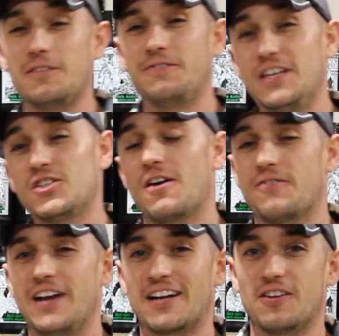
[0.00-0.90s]
at the feed
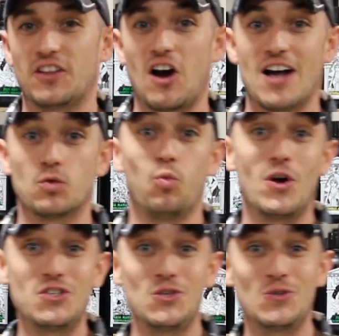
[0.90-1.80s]
chart for Nectar of the Gods,
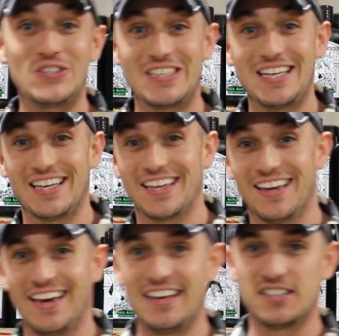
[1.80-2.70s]
what you see
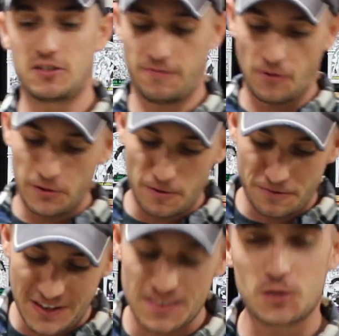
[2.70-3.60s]
is to foliar
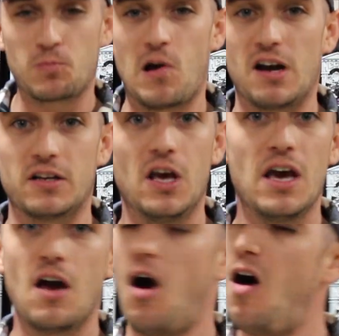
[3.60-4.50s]
feed this product
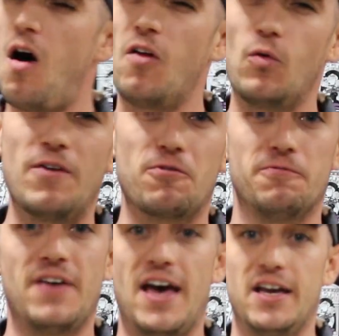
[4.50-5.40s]
all the way
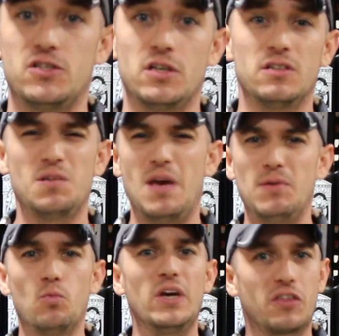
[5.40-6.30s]
from veg to
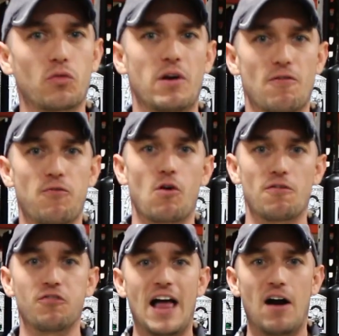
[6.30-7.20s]
maybe week 3 or 4
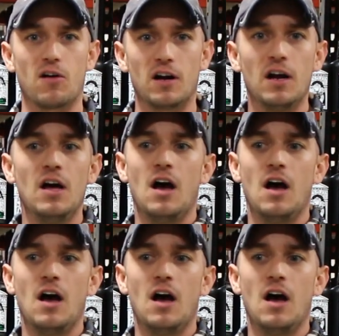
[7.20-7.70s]
of flower.